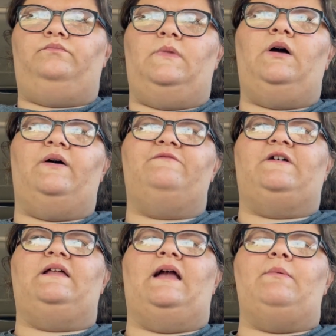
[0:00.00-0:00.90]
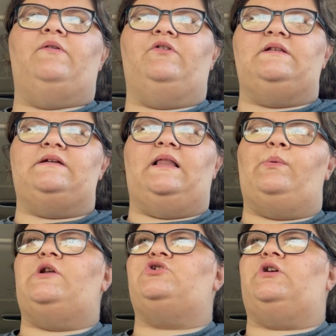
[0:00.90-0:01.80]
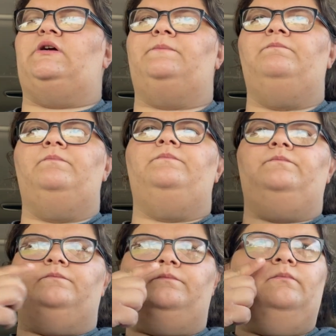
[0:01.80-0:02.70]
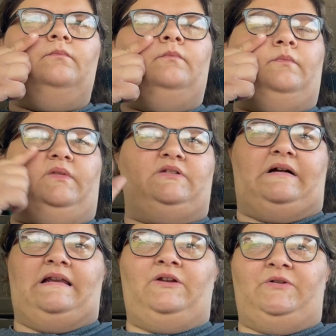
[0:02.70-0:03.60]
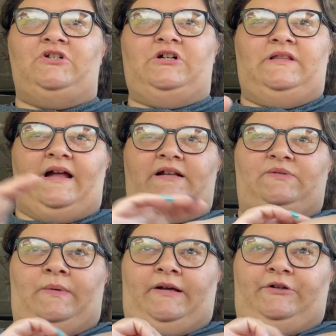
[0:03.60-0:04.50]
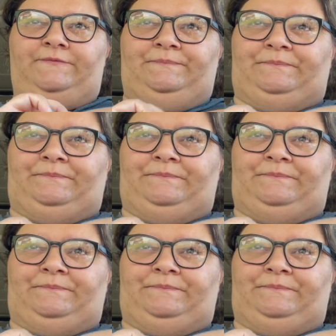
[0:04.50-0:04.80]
I finally got my friend's Halloween shirt, so I need to return that as well.